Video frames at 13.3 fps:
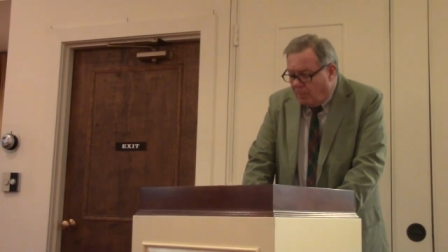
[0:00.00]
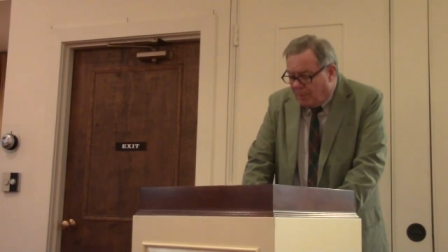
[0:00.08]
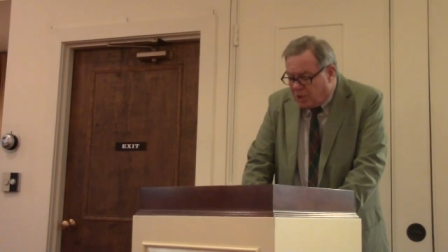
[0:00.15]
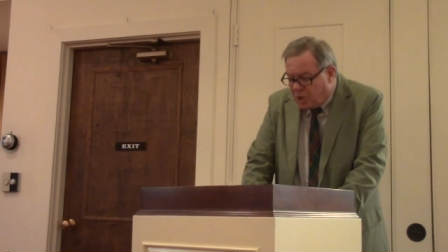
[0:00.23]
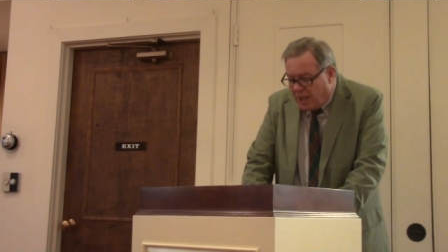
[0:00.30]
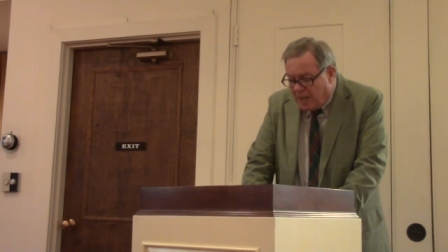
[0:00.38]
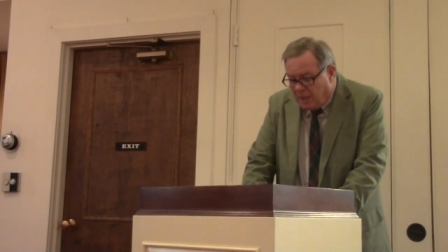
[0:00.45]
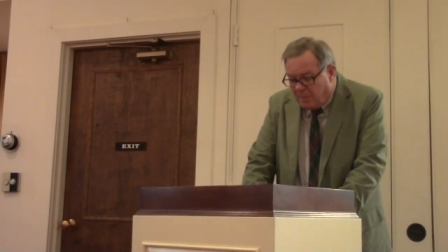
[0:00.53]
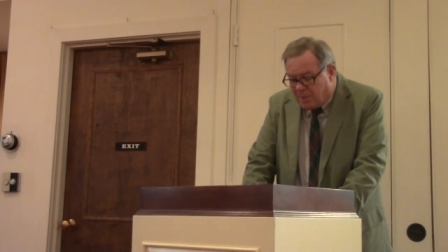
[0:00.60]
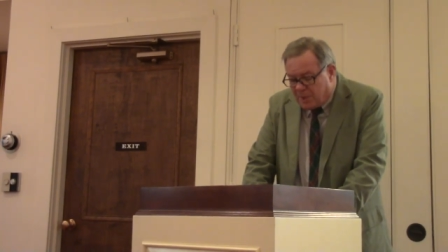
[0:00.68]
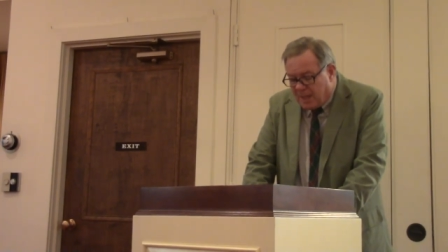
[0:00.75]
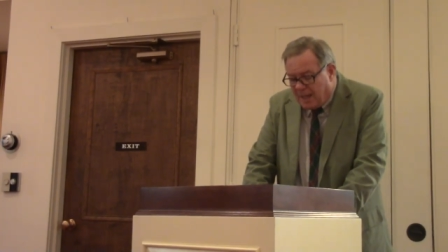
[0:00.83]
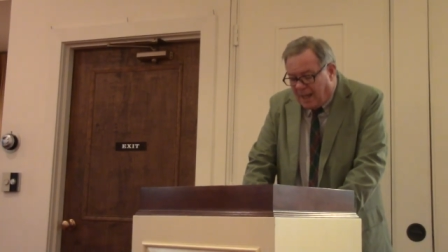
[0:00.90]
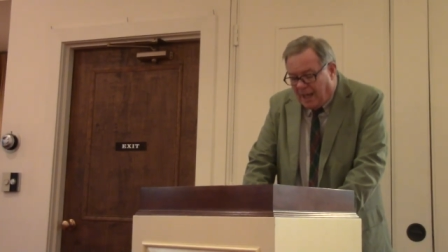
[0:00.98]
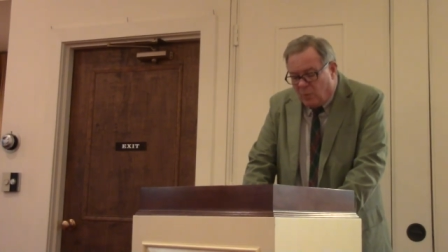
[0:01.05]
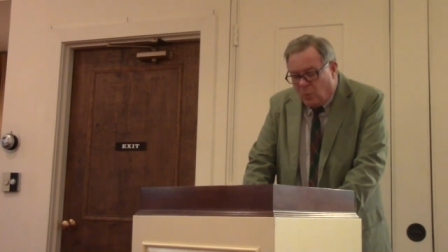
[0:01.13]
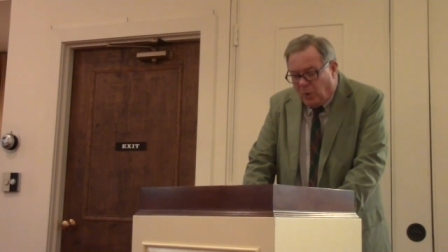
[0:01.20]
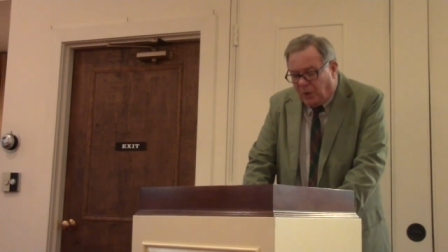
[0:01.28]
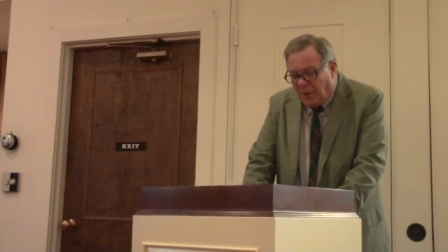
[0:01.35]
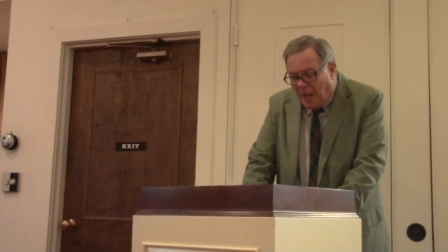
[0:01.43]
But Jacob said, I
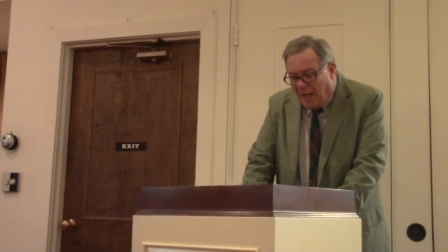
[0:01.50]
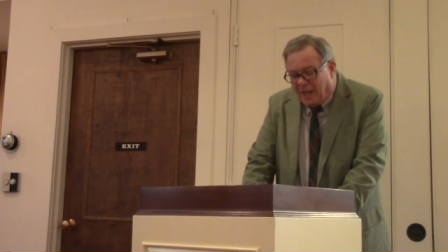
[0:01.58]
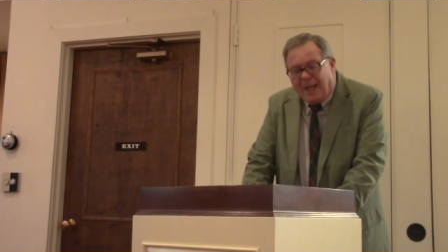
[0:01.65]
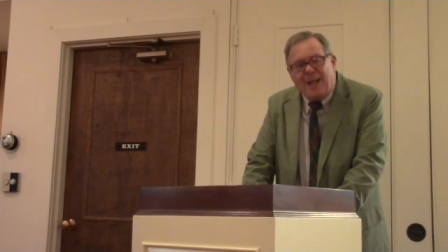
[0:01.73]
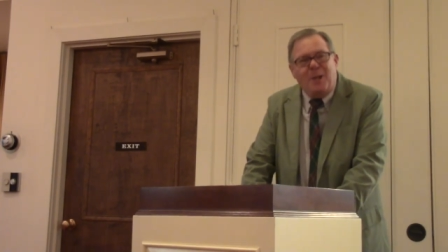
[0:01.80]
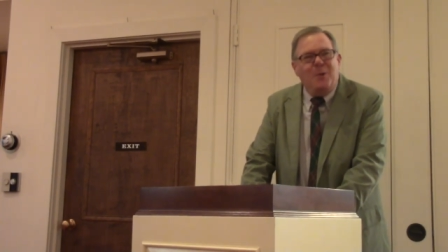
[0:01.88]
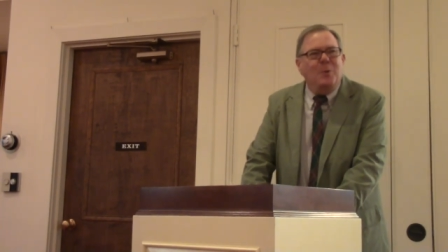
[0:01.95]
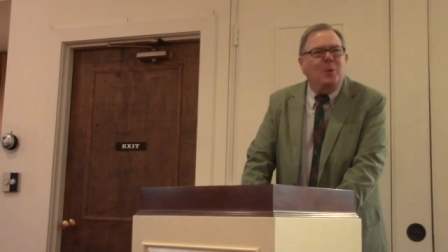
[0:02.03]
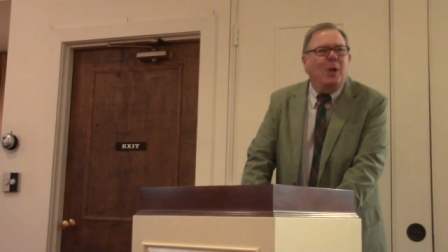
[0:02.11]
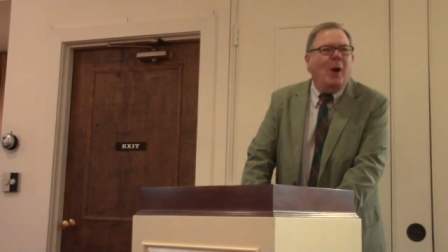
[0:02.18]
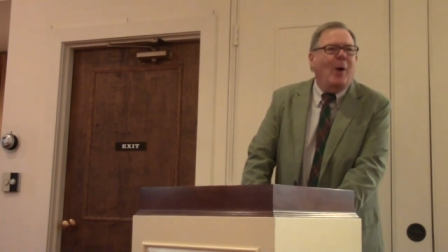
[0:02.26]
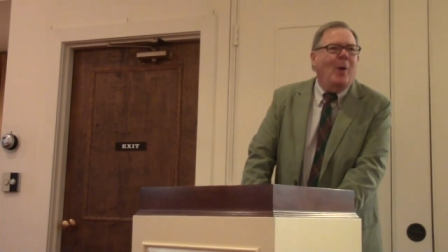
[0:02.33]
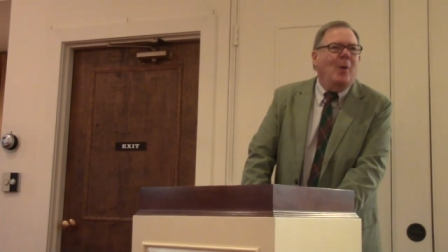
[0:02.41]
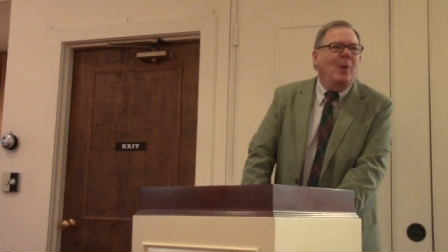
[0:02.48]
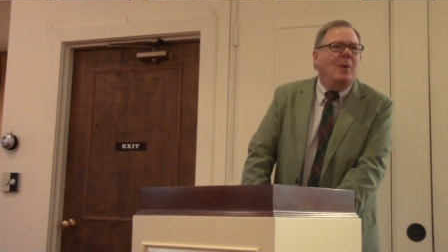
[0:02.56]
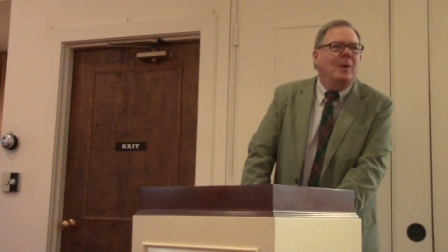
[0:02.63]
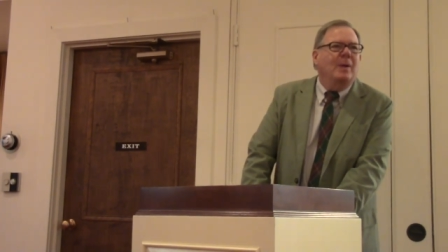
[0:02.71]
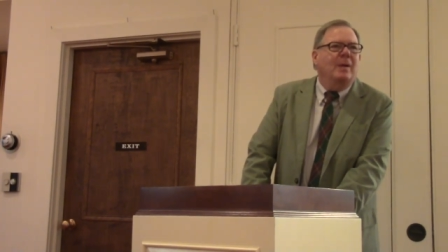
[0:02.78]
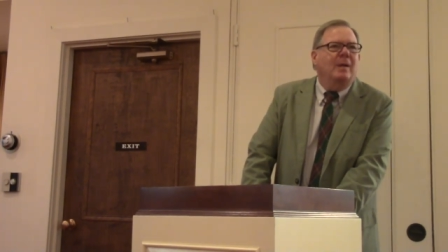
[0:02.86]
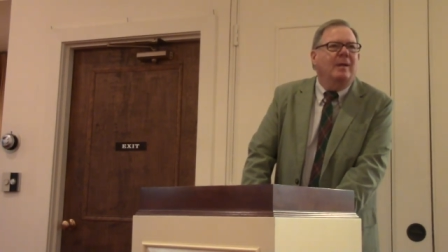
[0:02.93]
will not let you go
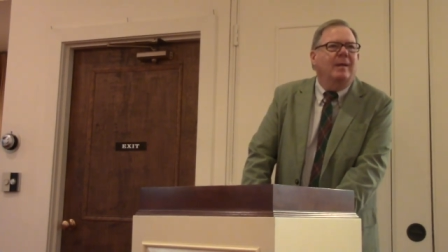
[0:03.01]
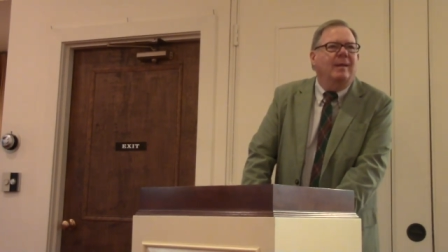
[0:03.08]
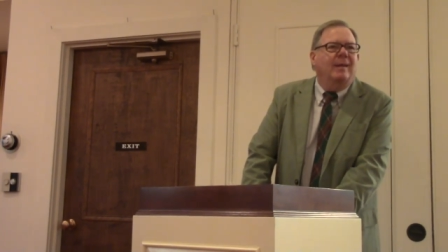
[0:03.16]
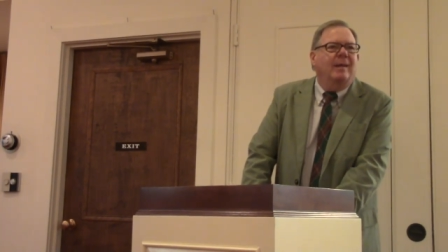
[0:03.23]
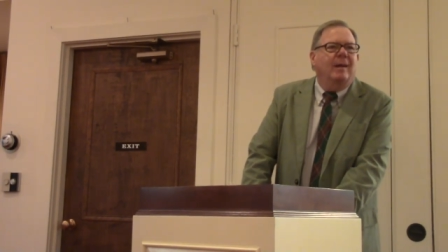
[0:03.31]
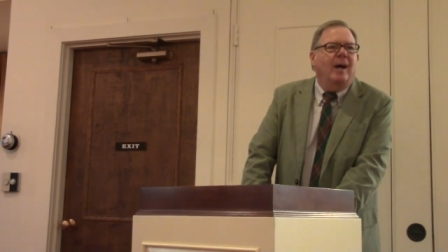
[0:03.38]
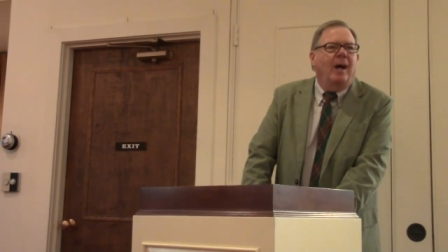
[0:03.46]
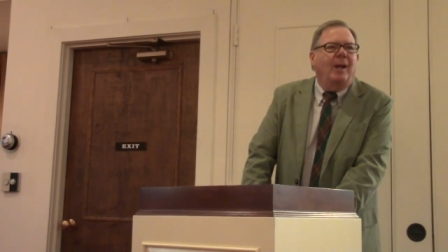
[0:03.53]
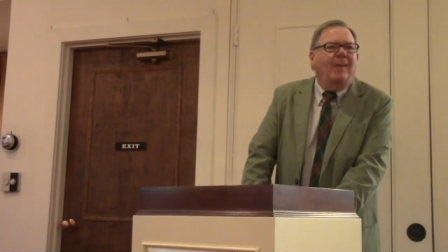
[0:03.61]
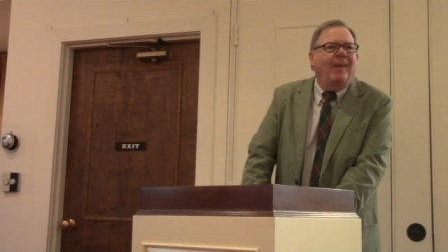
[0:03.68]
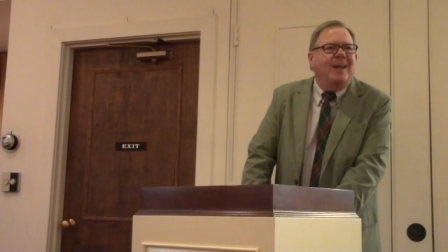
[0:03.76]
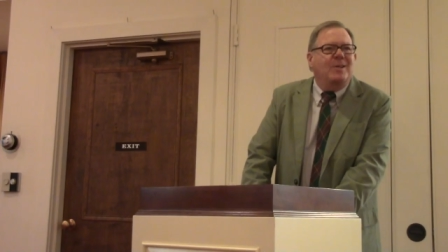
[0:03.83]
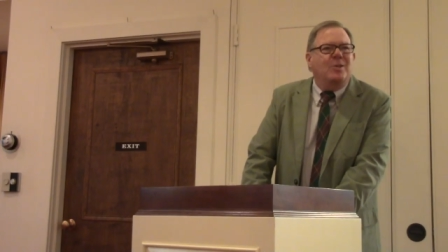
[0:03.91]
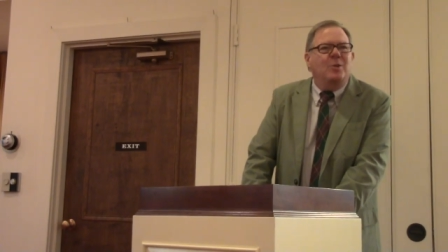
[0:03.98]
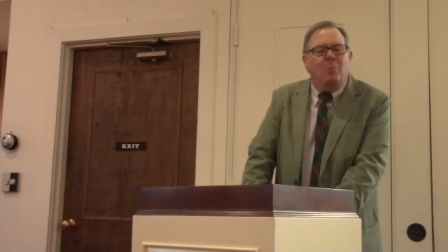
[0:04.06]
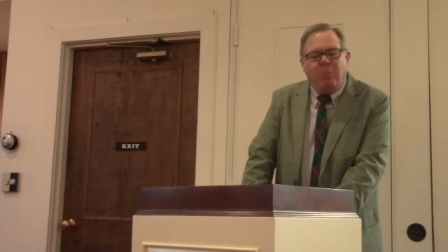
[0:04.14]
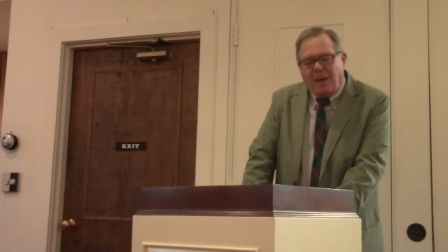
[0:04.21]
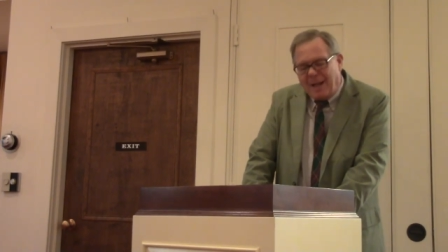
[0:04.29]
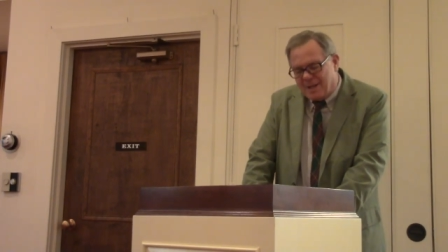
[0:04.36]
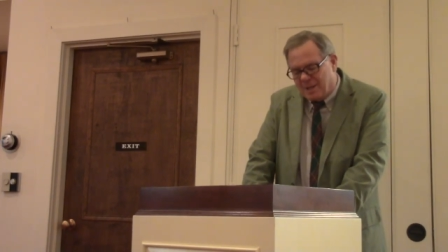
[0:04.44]
unless you
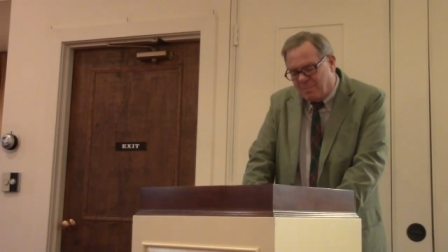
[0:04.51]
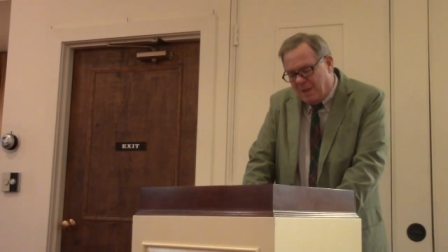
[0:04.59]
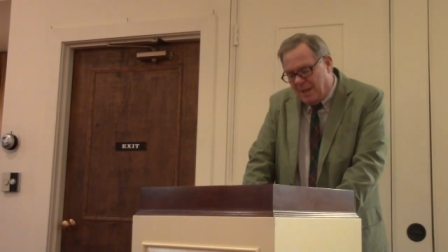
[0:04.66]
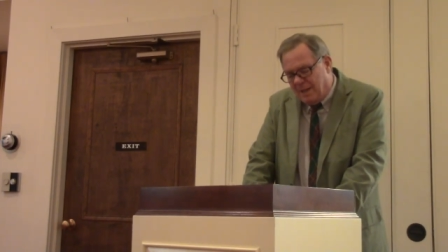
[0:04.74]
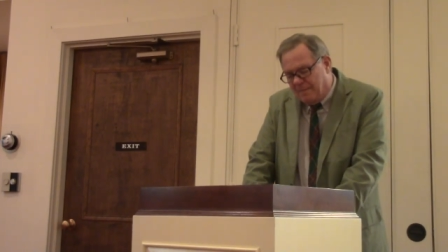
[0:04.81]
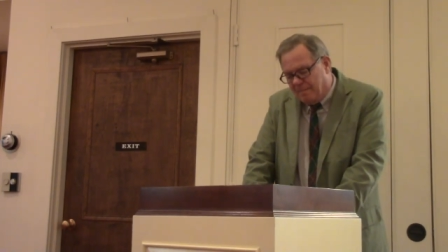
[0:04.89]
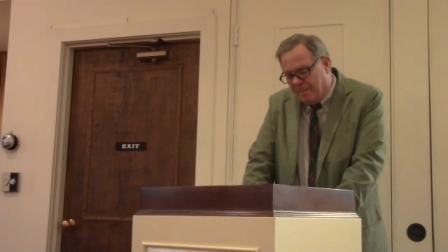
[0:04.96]
bless me.